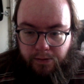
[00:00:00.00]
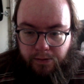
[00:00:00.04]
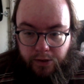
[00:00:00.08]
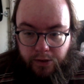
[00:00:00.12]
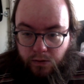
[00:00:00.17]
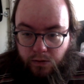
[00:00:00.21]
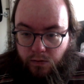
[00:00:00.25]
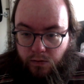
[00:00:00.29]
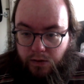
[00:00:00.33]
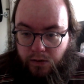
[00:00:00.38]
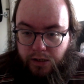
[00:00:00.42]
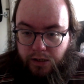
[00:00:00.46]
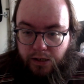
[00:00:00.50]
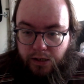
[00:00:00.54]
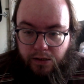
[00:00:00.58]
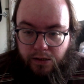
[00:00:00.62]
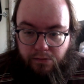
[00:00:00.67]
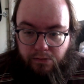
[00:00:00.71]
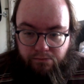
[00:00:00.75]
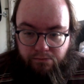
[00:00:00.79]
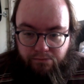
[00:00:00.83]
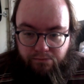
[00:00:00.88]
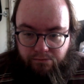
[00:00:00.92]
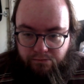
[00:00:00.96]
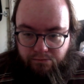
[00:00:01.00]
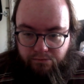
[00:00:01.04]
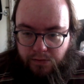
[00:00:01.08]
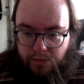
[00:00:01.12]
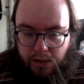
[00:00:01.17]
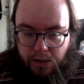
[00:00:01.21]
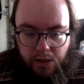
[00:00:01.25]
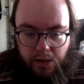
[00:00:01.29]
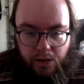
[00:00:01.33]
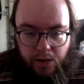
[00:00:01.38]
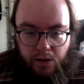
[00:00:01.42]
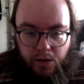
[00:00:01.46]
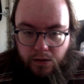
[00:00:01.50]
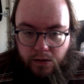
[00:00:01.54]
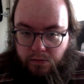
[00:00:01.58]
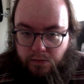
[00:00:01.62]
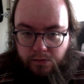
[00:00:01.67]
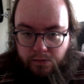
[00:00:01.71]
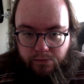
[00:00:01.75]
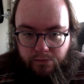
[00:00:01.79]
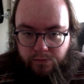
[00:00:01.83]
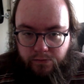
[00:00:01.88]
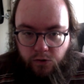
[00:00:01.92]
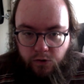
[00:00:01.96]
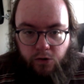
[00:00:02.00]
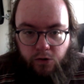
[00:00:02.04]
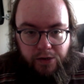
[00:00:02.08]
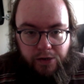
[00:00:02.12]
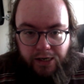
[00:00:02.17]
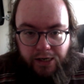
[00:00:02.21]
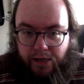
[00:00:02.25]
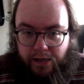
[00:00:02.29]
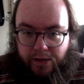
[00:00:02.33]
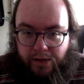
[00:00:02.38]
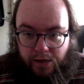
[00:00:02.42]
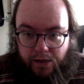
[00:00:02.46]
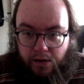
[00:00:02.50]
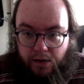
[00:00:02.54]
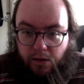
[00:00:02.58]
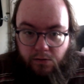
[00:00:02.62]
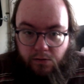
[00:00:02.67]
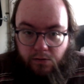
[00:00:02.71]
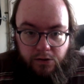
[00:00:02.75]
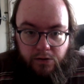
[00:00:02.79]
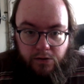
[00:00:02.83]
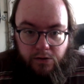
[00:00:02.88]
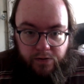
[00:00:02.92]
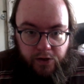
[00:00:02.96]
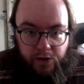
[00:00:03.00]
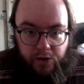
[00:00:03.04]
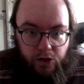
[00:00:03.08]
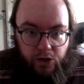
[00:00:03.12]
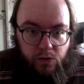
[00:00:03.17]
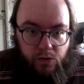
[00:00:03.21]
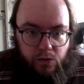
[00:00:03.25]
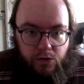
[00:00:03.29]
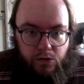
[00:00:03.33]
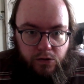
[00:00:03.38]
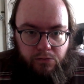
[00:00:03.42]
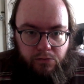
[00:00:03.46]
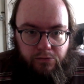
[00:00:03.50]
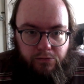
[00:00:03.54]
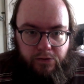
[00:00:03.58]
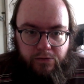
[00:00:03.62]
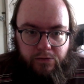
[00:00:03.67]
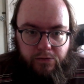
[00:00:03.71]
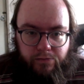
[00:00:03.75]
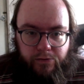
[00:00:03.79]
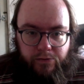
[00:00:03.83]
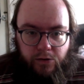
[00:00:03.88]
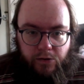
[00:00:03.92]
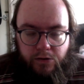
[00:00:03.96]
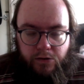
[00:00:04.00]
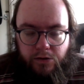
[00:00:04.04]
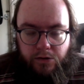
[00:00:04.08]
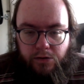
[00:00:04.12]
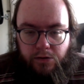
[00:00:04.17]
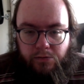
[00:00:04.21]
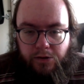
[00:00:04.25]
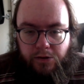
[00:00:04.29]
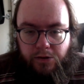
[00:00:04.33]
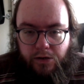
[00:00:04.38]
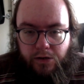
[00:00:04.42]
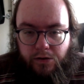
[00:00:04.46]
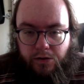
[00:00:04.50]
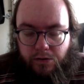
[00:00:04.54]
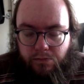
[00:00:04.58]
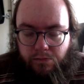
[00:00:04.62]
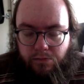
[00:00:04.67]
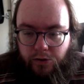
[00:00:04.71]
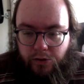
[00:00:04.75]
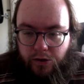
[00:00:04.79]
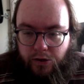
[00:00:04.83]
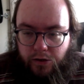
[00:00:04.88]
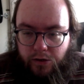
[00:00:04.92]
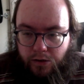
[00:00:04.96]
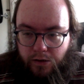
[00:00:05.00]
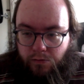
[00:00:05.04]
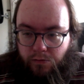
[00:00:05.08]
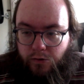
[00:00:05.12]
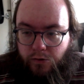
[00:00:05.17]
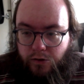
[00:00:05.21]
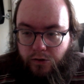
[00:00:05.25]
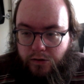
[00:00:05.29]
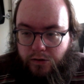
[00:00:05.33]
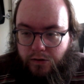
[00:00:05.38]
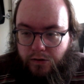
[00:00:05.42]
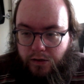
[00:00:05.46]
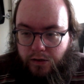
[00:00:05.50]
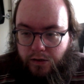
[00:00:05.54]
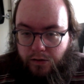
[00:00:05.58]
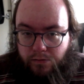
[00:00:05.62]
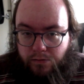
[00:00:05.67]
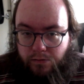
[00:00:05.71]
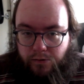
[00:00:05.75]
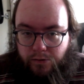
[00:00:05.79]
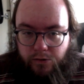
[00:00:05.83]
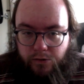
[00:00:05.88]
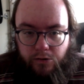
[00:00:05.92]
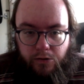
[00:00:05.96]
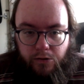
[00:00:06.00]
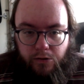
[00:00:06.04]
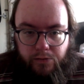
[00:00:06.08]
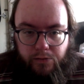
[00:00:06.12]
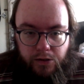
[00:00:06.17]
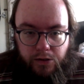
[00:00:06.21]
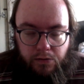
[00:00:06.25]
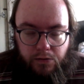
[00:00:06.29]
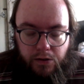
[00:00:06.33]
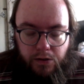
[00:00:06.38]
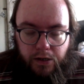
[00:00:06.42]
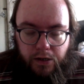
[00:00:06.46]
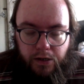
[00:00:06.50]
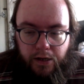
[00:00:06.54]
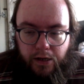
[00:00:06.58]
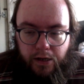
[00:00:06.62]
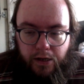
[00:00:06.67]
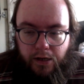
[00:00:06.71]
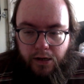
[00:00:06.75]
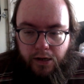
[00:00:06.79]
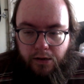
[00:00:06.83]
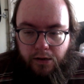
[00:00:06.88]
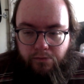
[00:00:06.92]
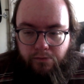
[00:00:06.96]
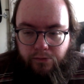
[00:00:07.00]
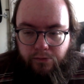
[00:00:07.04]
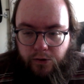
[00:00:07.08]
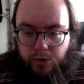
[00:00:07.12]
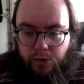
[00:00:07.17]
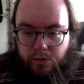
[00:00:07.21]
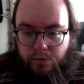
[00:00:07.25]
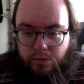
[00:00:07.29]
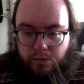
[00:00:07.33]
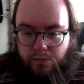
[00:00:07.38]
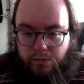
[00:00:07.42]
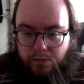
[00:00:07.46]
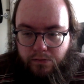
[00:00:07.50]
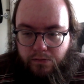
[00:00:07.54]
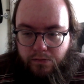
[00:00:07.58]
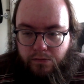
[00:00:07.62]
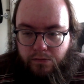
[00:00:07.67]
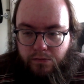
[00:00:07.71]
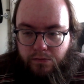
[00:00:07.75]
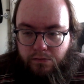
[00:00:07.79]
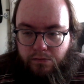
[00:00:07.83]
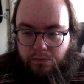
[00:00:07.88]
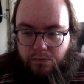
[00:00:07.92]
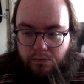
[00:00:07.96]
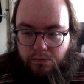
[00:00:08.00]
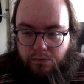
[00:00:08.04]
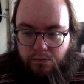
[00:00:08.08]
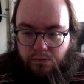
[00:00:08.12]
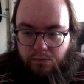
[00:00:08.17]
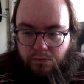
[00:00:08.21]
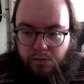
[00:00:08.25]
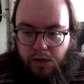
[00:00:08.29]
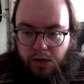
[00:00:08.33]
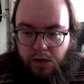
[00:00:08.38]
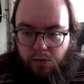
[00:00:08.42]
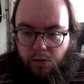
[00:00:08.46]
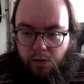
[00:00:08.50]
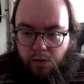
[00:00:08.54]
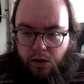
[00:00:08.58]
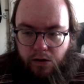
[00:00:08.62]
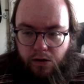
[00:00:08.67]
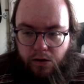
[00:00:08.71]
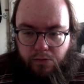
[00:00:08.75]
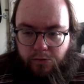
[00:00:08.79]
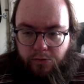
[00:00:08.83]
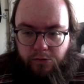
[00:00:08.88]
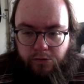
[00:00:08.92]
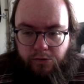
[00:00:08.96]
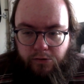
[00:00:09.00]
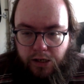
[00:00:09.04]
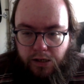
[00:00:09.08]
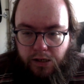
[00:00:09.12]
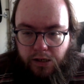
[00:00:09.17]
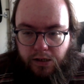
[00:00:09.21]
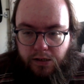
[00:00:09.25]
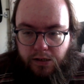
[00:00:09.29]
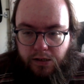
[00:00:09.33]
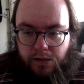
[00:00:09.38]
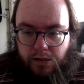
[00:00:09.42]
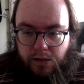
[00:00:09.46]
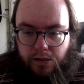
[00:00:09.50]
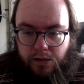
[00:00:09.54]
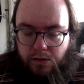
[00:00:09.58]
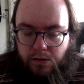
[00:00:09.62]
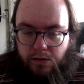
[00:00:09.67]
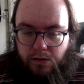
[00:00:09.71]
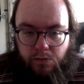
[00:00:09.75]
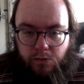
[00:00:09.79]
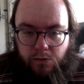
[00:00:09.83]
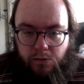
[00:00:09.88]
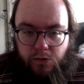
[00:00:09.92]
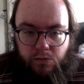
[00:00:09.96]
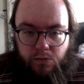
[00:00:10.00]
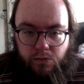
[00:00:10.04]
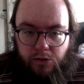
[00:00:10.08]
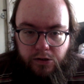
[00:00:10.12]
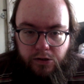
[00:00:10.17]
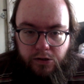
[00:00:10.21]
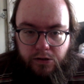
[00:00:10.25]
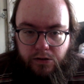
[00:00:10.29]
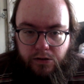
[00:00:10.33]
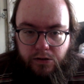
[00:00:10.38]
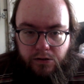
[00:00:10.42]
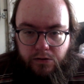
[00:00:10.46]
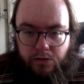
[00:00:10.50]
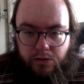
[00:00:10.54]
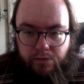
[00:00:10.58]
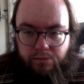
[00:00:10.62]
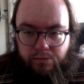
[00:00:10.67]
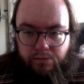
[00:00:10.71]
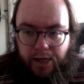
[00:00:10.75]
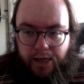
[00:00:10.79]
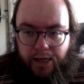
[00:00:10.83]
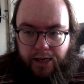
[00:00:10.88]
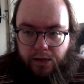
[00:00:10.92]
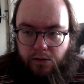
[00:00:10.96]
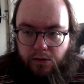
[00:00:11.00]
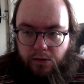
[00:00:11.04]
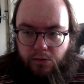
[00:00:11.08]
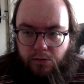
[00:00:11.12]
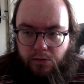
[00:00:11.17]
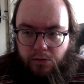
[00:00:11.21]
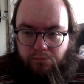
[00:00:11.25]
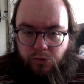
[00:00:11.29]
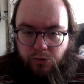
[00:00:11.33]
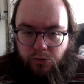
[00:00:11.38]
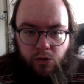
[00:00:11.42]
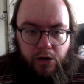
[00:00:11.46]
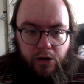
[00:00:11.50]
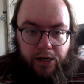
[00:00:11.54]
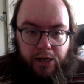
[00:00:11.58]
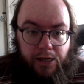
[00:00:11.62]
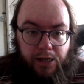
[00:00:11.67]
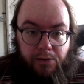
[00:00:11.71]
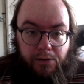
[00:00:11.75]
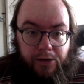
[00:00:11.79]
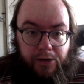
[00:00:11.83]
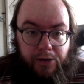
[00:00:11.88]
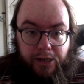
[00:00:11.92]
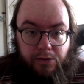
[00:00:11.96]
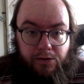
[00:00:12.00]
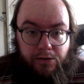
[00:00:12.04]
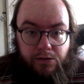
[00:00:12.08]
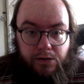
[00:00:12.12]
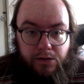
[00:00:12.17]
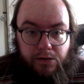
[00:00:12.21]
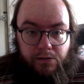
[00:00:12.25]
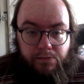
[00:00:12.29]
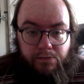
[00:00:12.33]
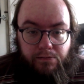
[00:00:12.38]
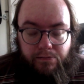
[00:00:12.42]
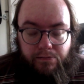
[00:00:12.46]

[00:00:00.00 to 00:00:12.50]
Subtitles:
Holder, Rory's Anything. I hope there's a huge number of booktubers I admire, I watch and I subscribe to. But no, I like my channel as it is and I wouldn't want to sort of make it more like anybody else's.